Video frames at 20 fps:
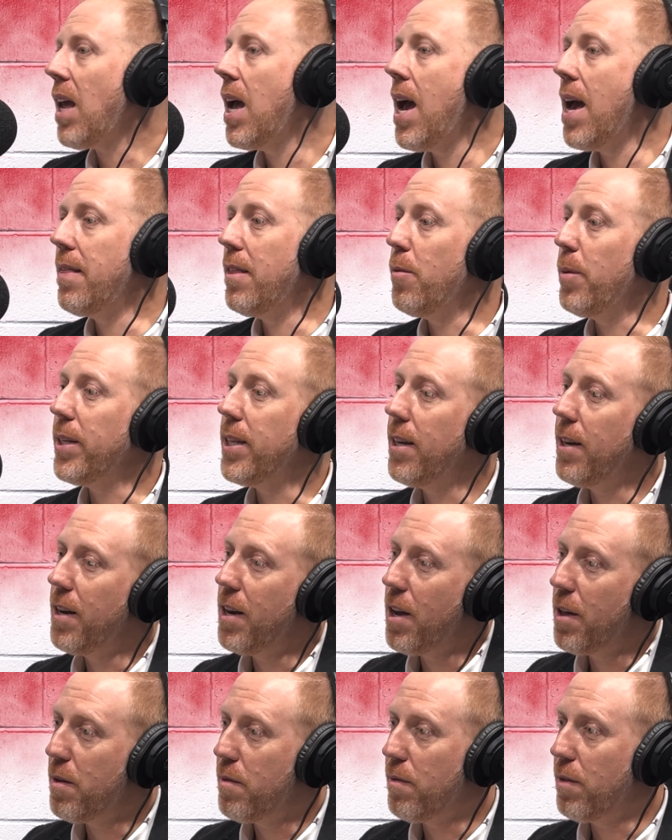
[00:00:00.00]
And then we did
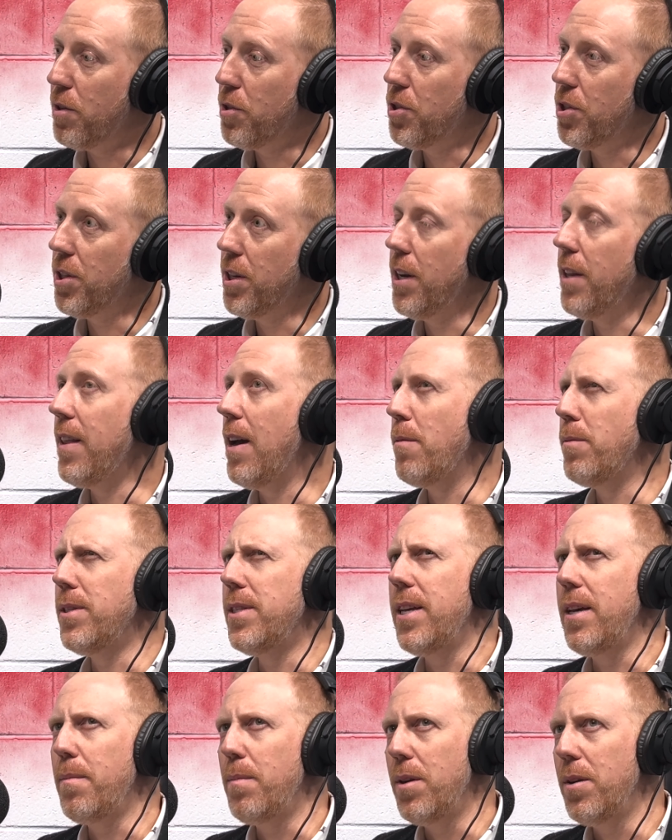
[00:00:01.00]
another version, and that was
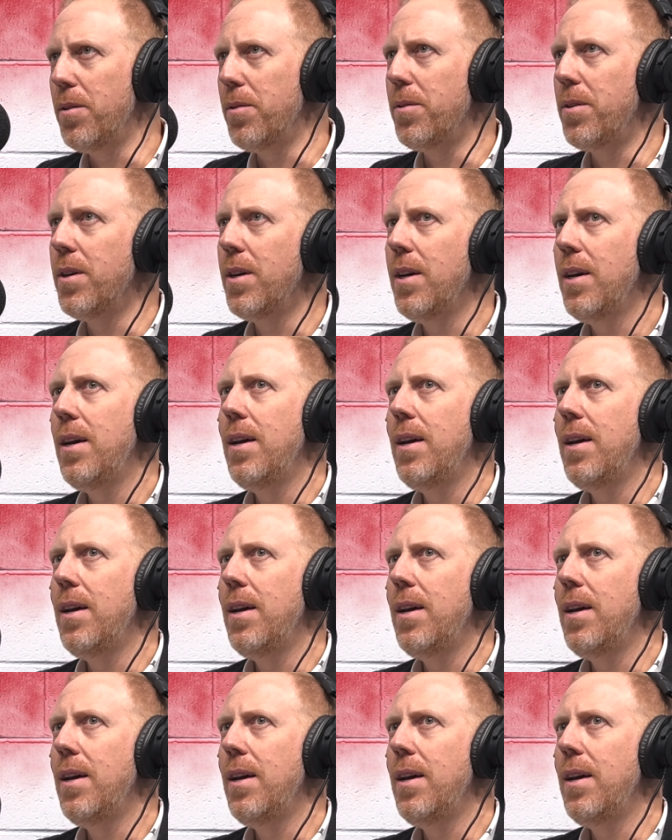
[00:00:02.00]
debuted.